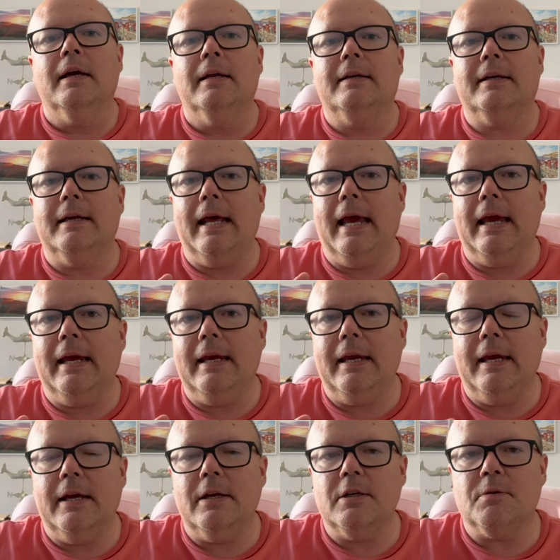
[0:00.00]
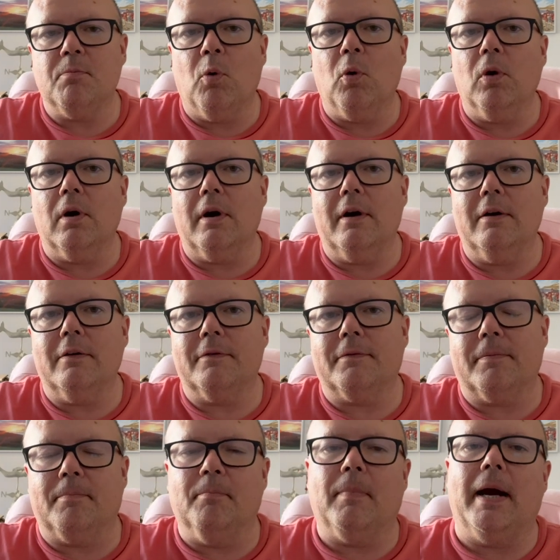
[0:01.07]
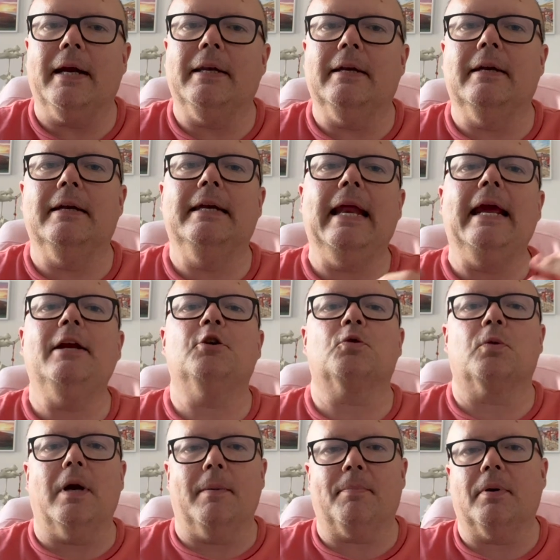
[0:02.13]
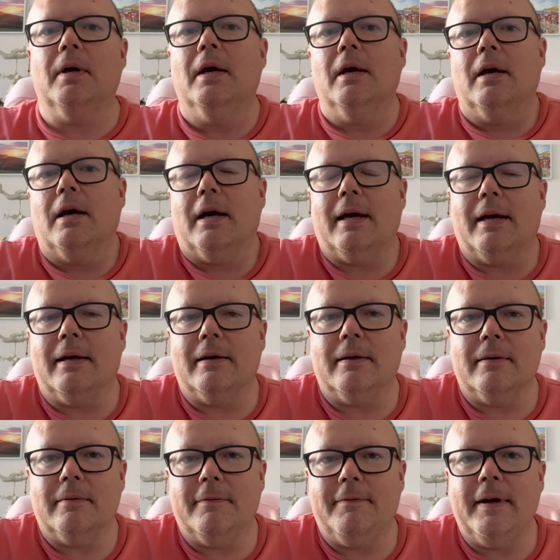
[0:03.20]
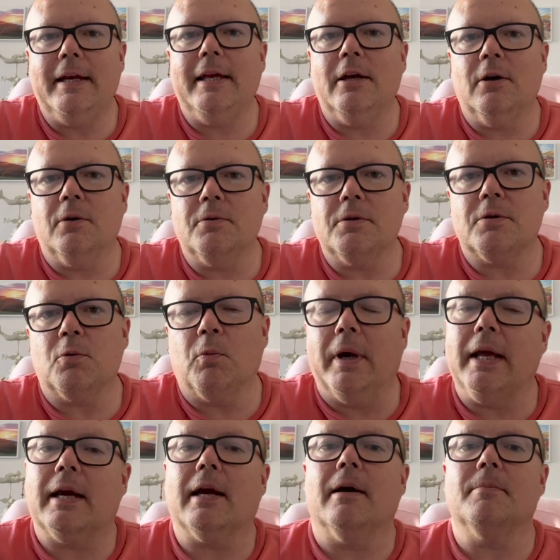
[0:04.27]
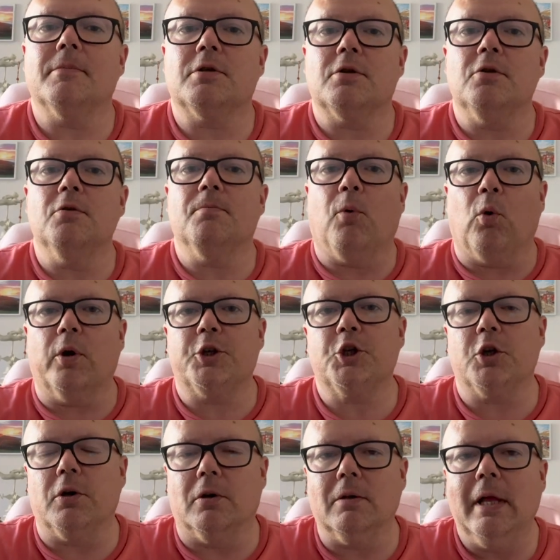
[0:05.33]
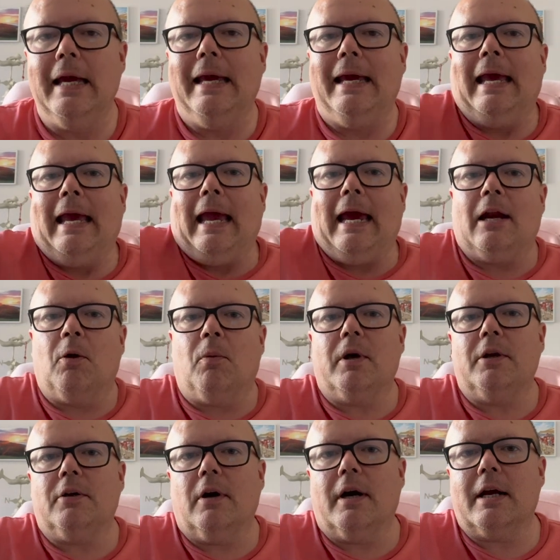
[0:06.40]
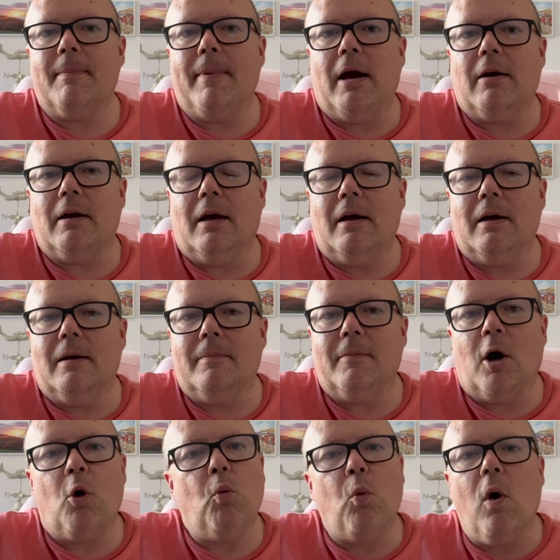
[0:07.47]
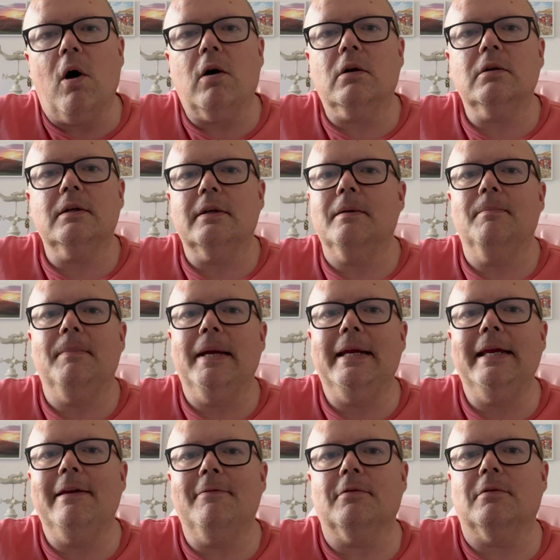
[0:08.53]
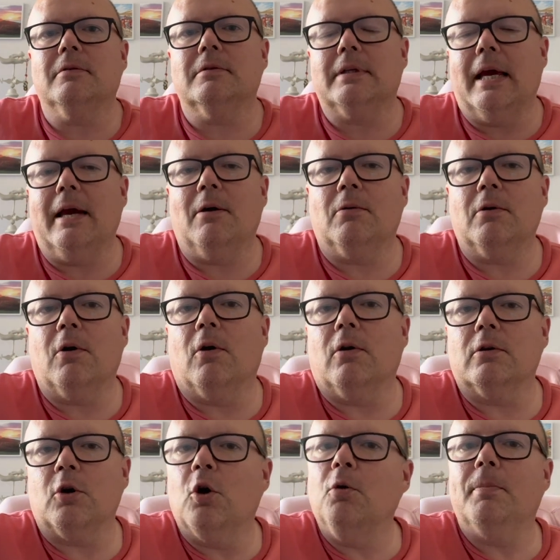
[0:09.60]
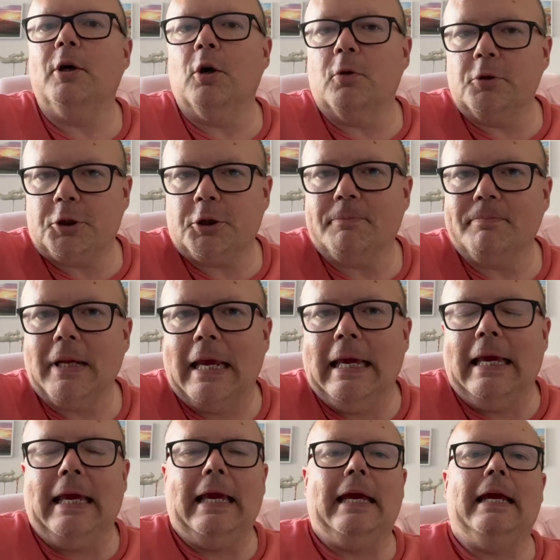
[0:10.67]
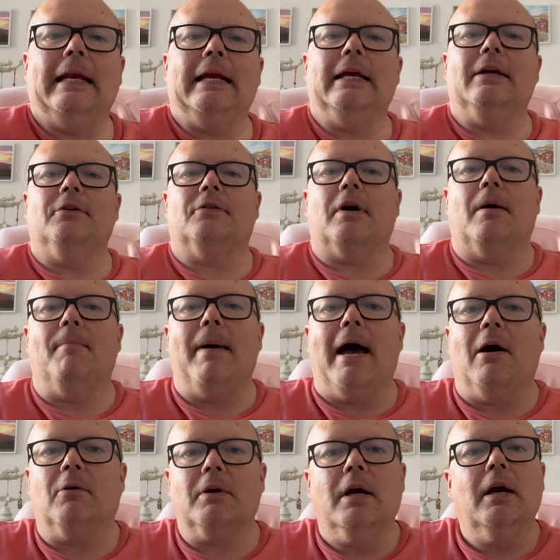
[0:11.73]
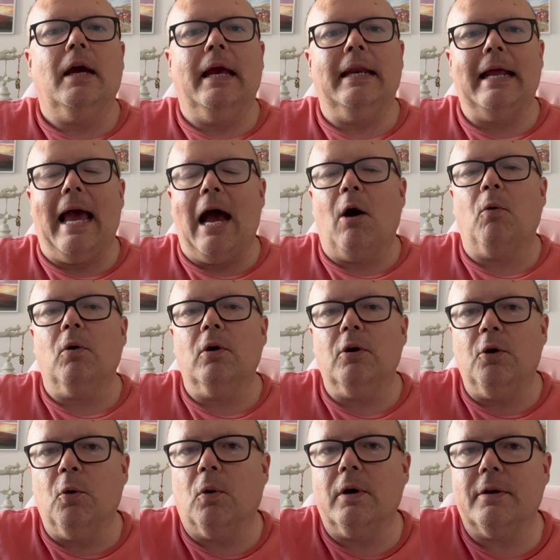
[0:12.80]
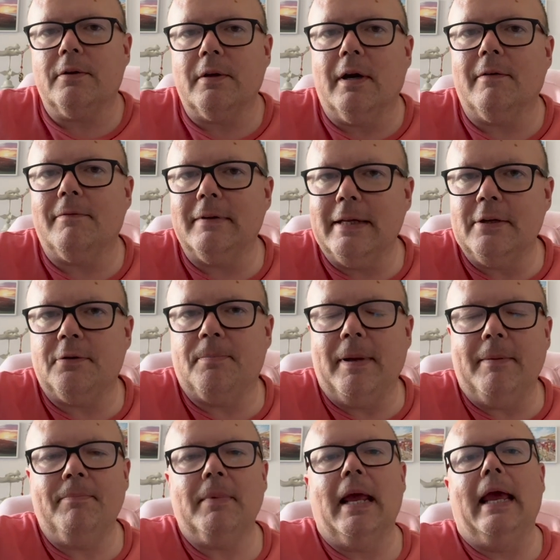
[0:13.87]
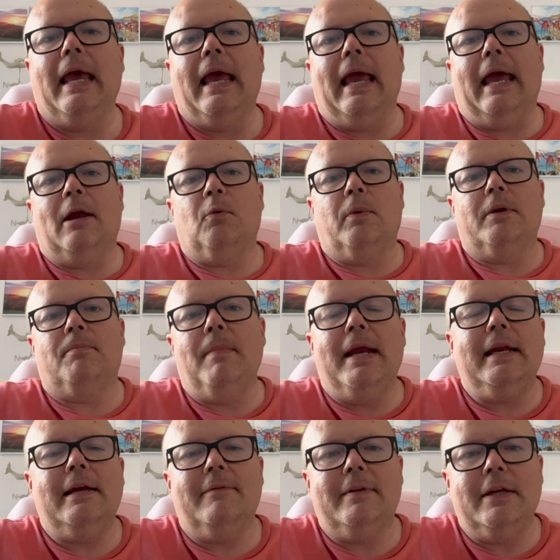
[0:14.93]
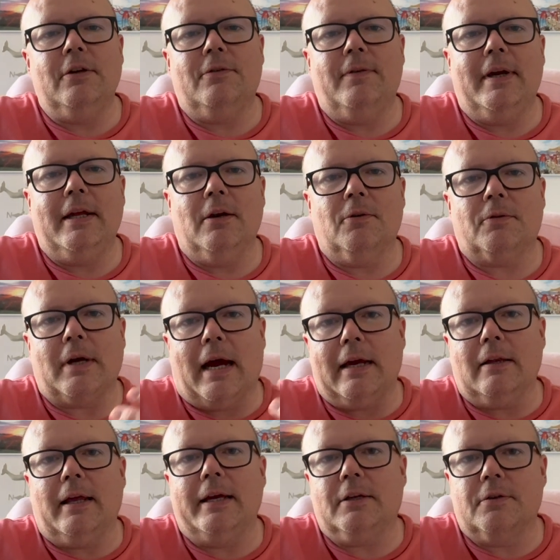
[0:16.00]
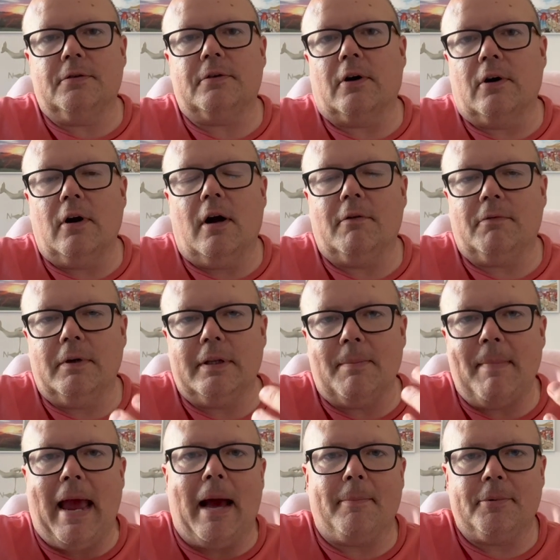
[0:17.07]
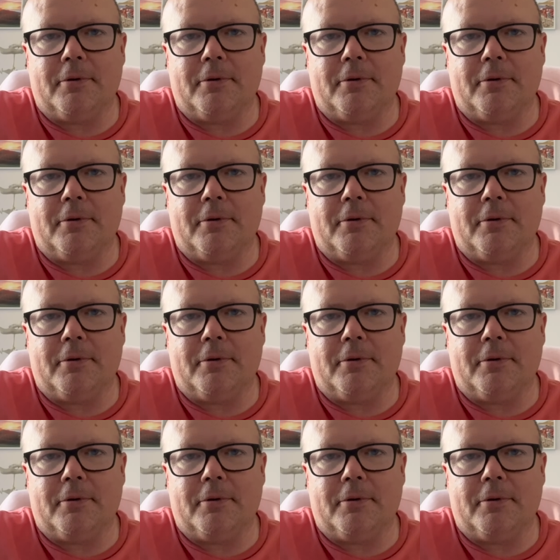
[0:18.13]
Today is more of my day trip videos when it comes to Portugal. And I want to talk about a walled medieval town called Obidos. It is about an hour north of Lisbon. And with many of these videos, I like to start off with a map.